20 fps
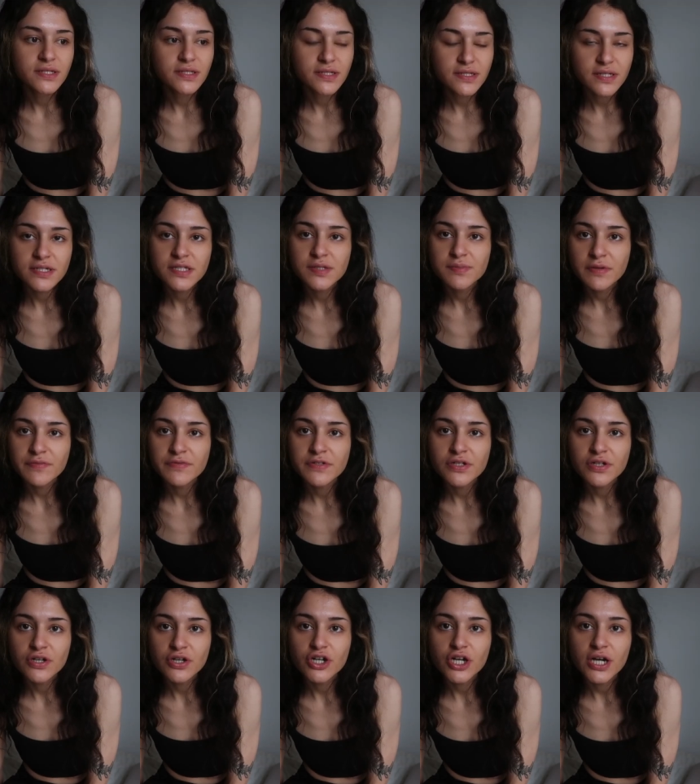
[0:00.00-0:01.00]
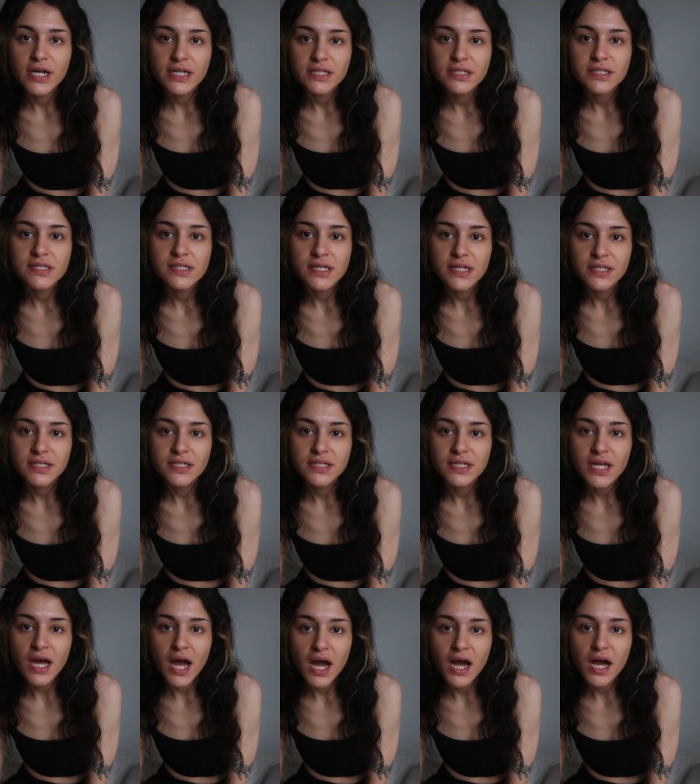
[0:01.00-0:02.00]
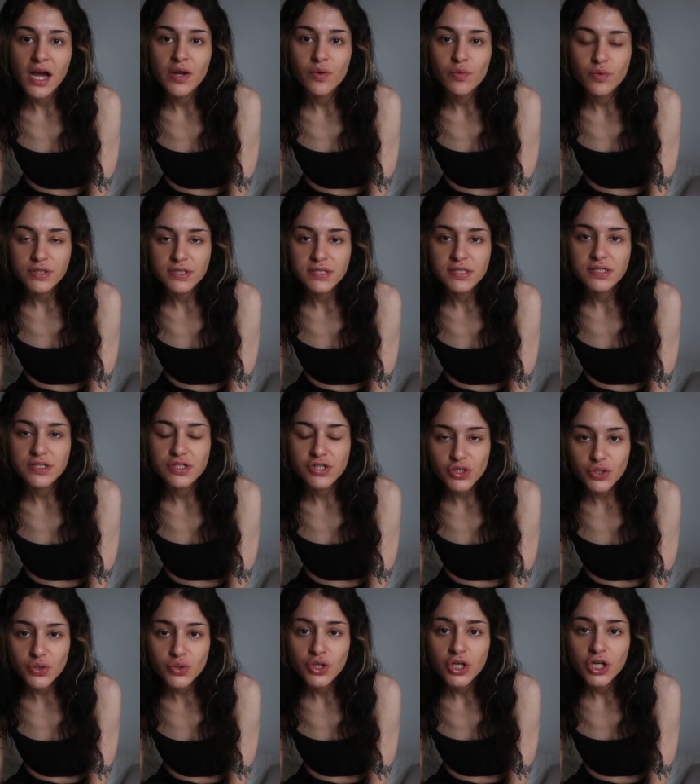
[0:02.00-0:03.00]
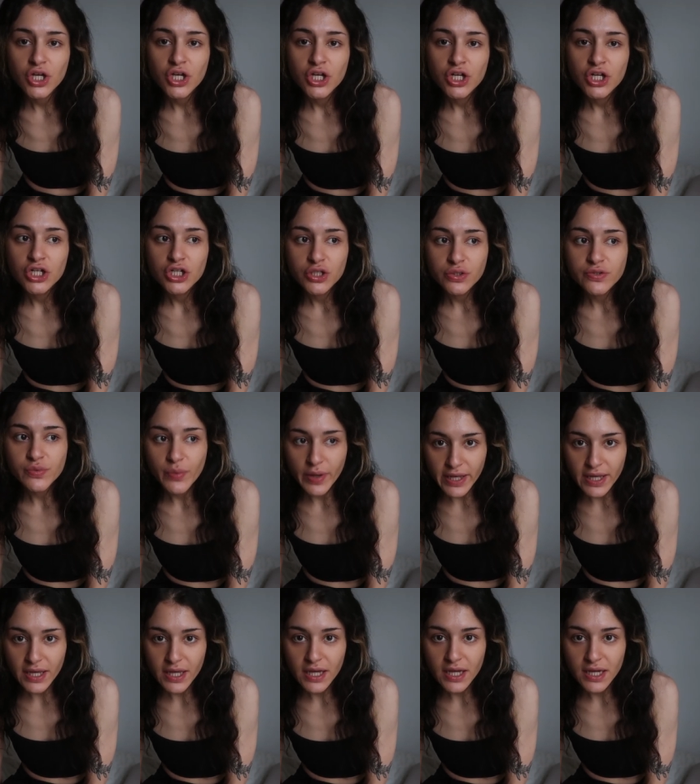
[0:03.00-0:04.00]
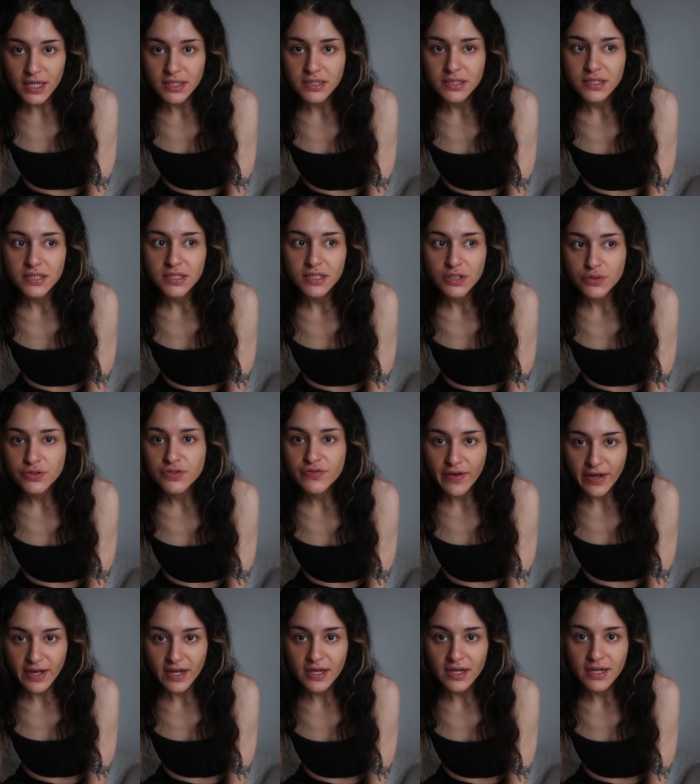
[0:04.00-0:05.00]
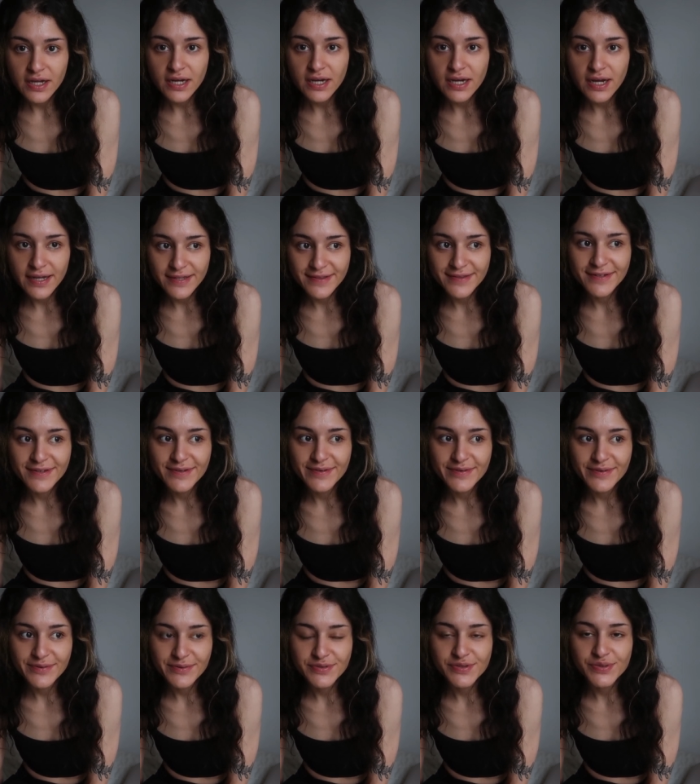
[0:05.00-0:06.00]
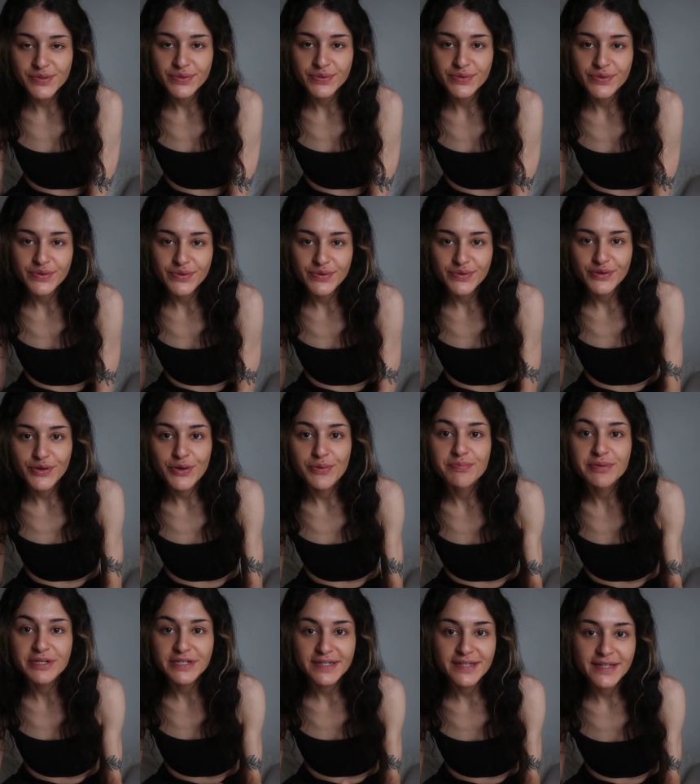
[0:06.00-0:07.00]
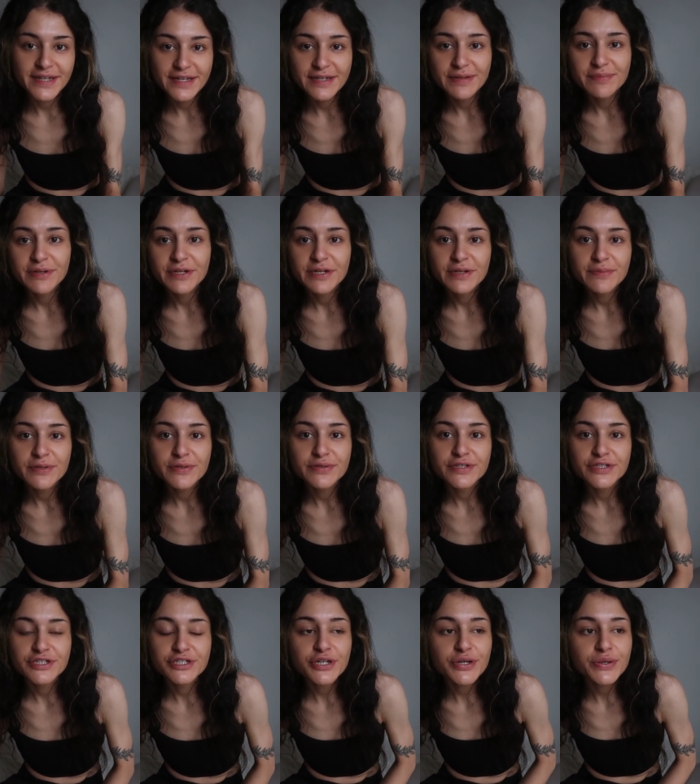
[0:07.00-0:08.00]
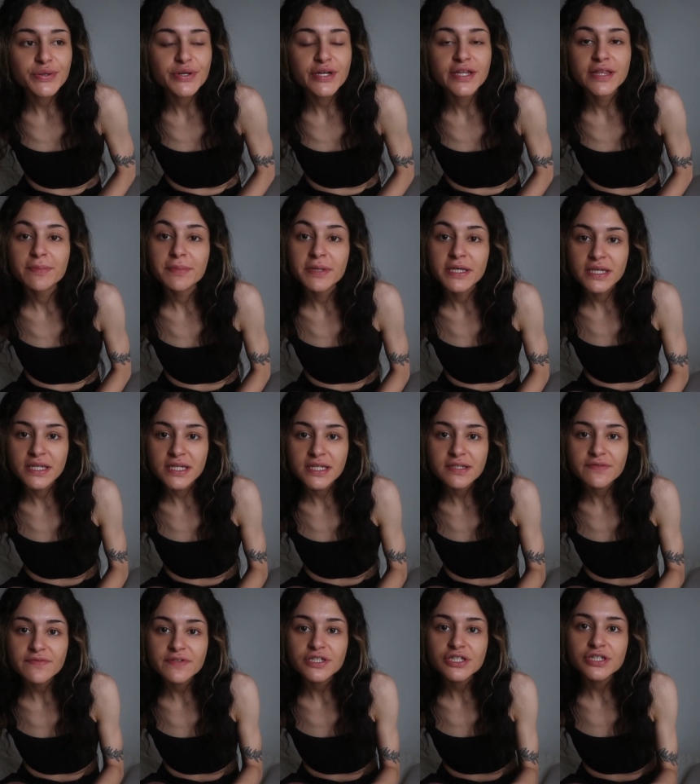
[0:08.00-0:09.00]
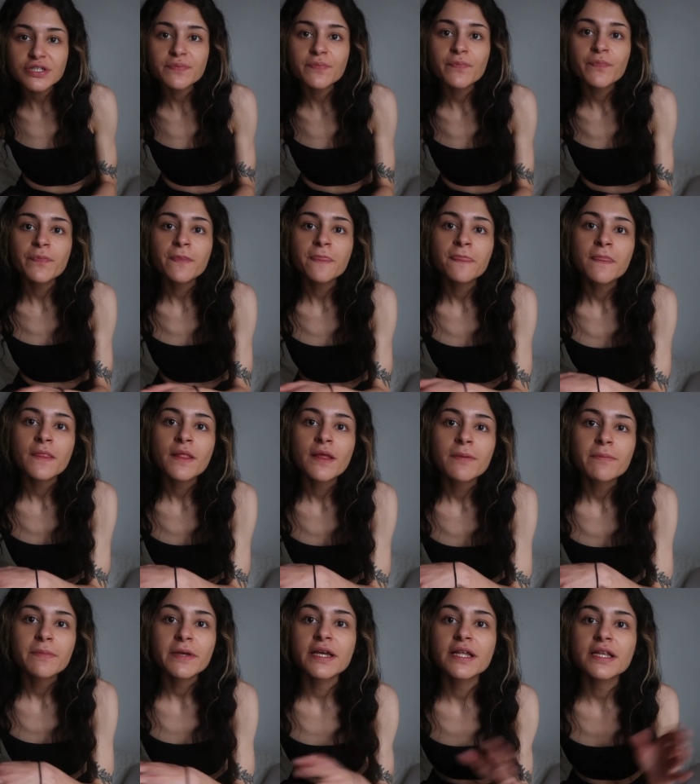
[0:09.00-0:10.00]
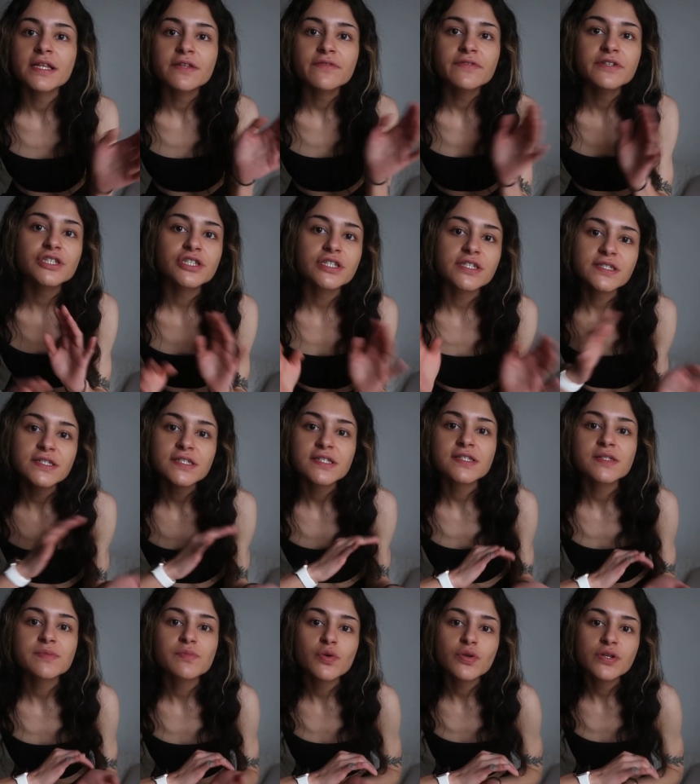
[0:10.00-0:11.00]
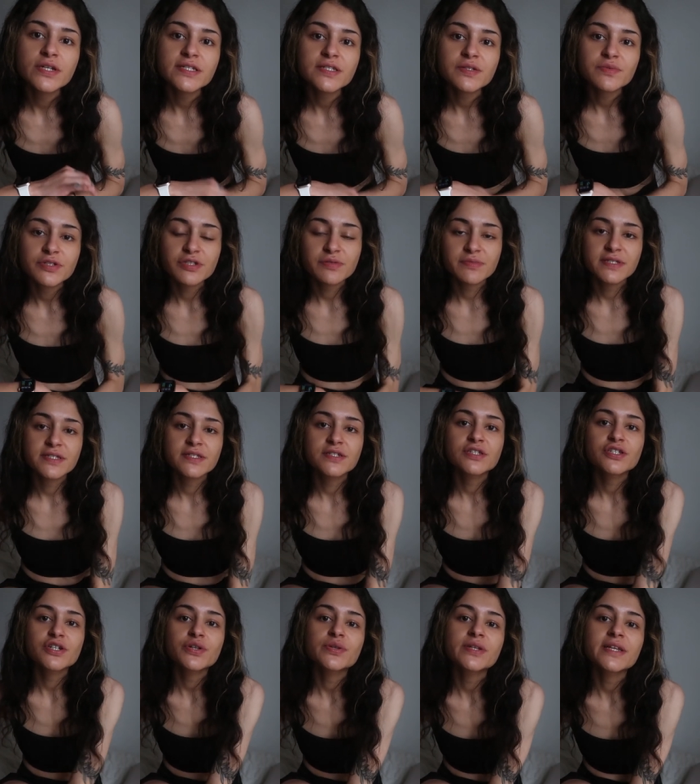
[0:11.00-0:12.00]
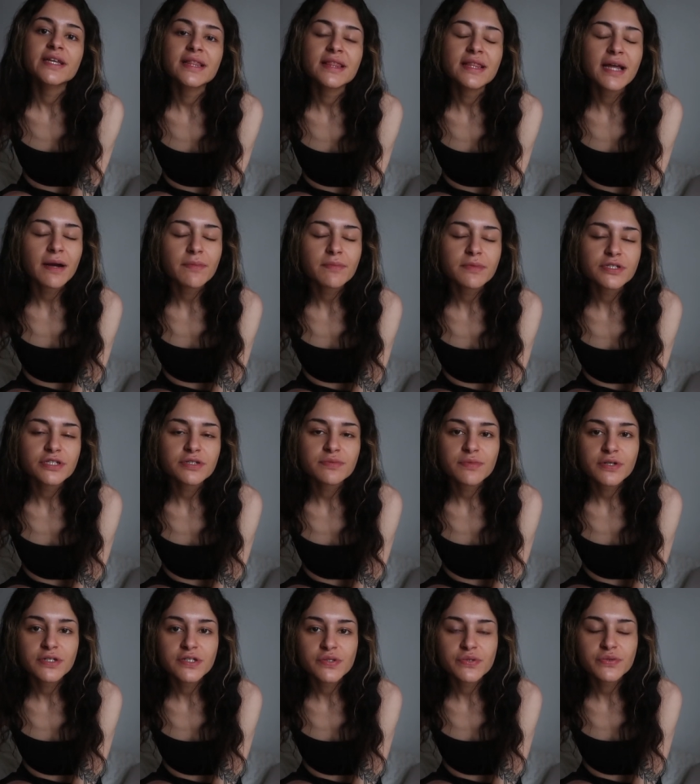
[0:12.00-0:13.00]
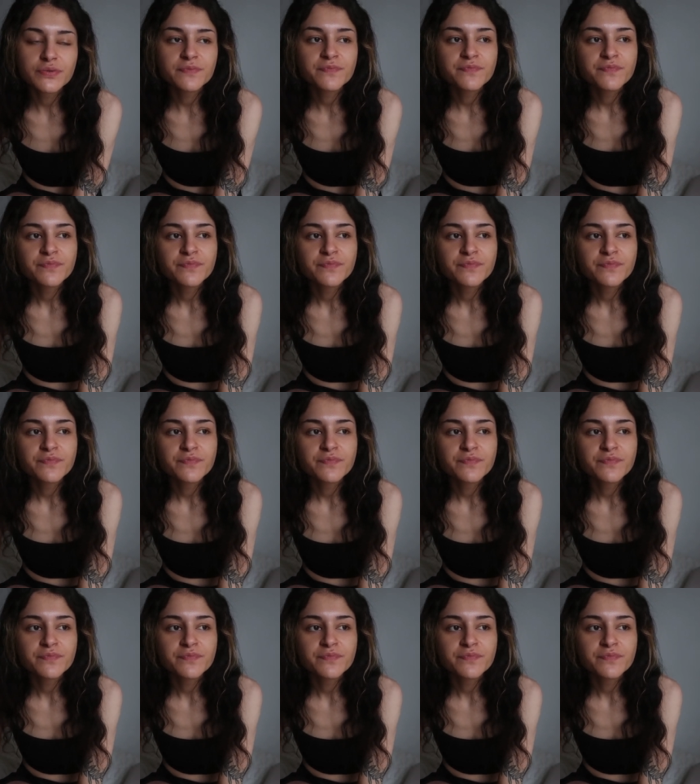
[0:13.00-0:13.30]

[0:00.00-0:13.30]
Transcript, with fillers: Six months ago, I decided I wanted to lose weight and lose fat and also compete in a bodybuilding show in the bikini division. Bikini division is the smallest, which means you don't need that much muscle.